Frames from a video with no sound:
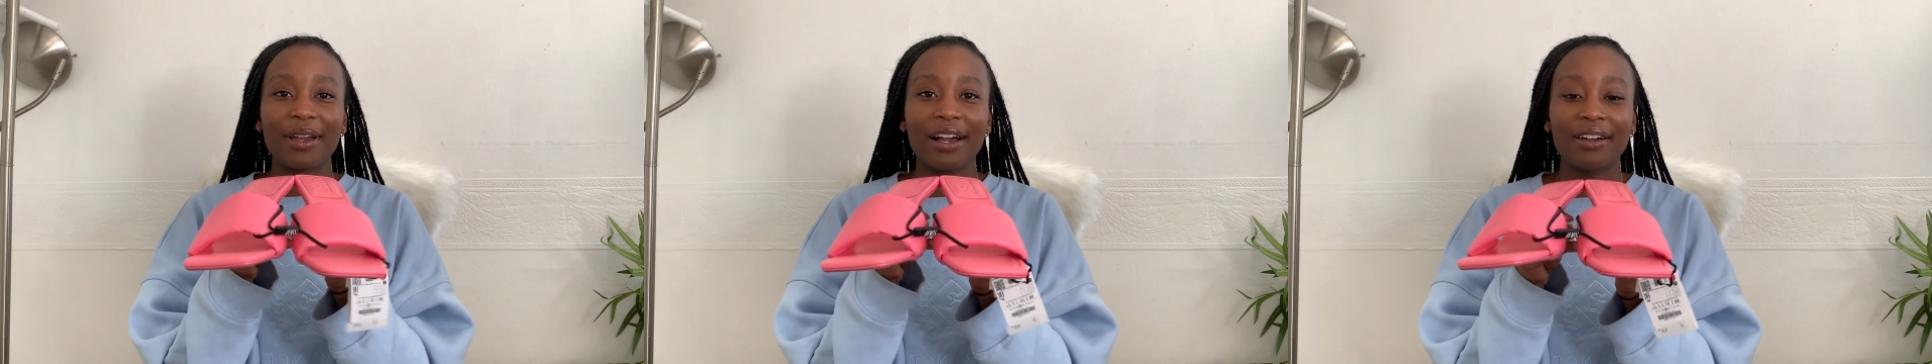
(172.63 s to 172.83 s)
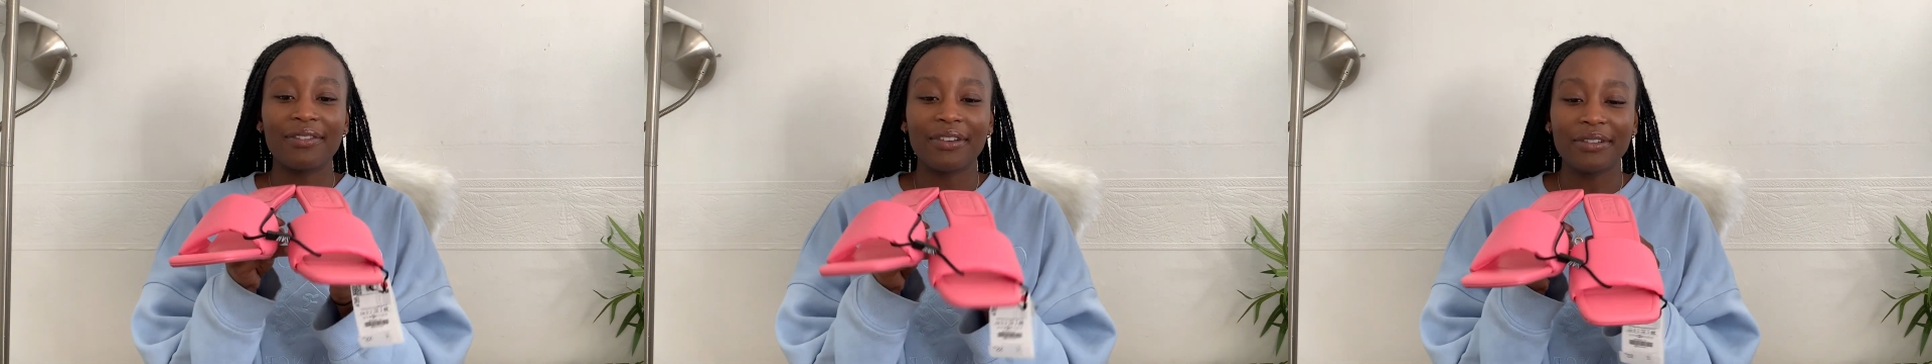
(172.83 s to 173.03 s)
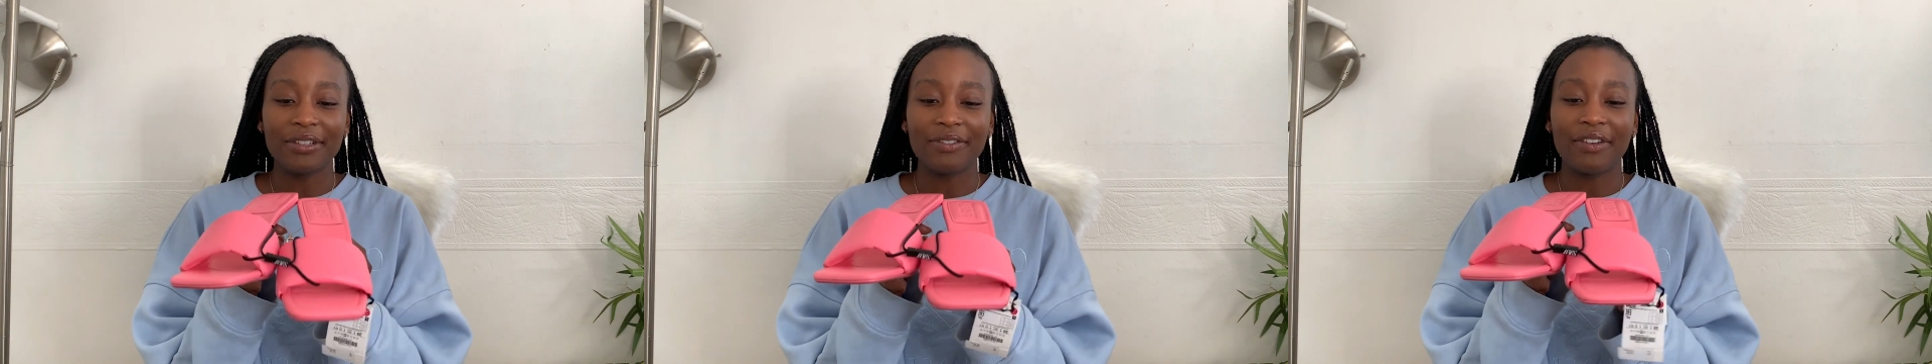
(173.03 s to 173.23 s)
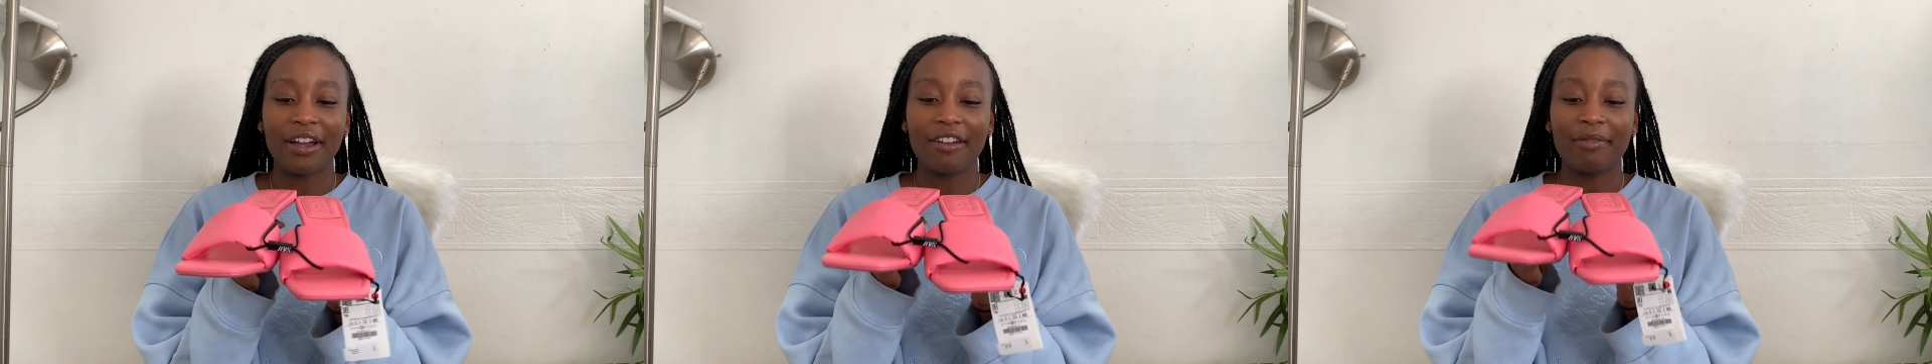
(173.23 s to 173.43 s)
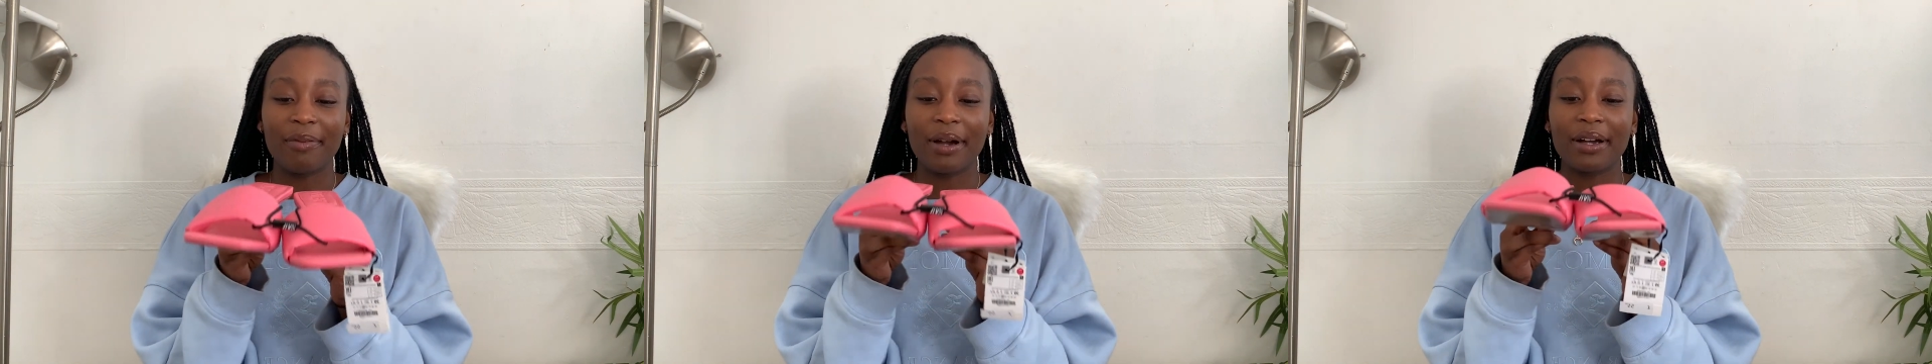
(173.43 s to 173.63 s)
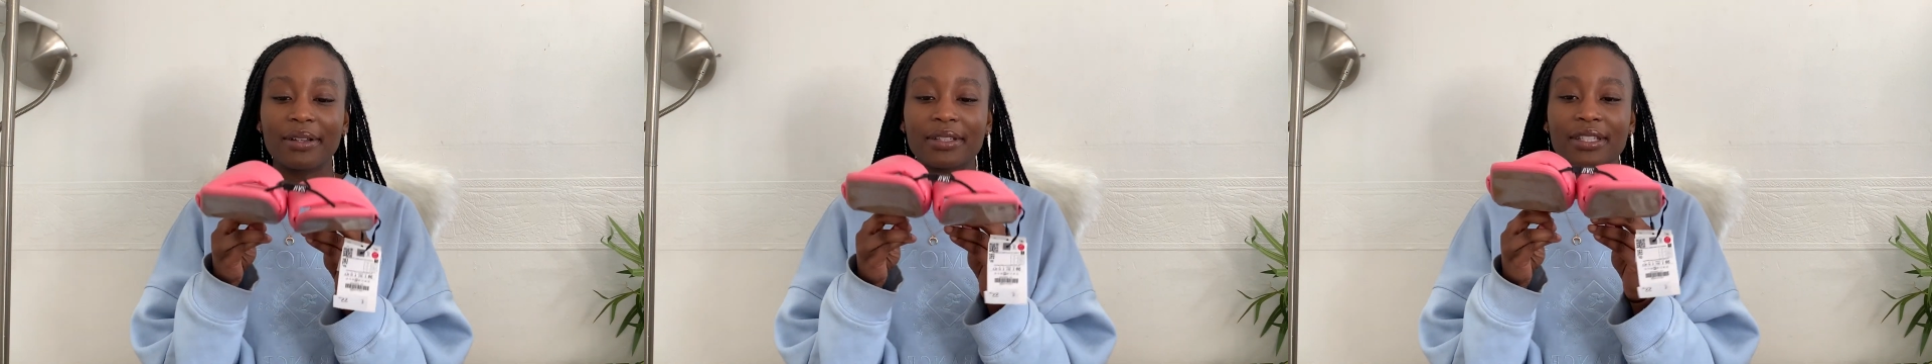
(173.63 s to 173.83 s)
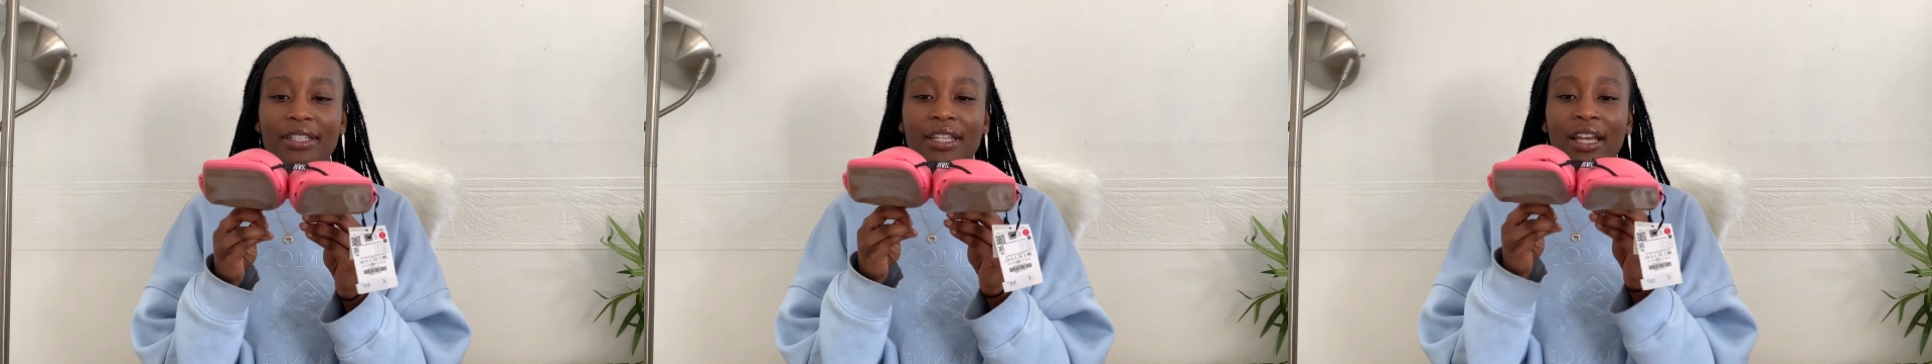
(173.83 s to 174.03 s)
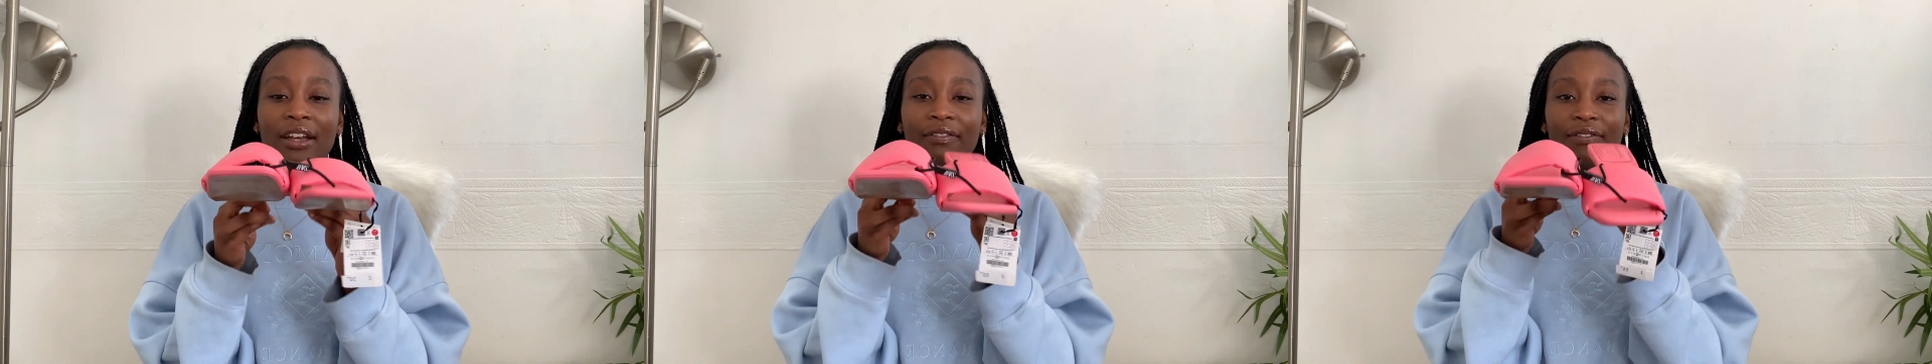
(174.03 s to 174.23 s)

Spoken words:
have £55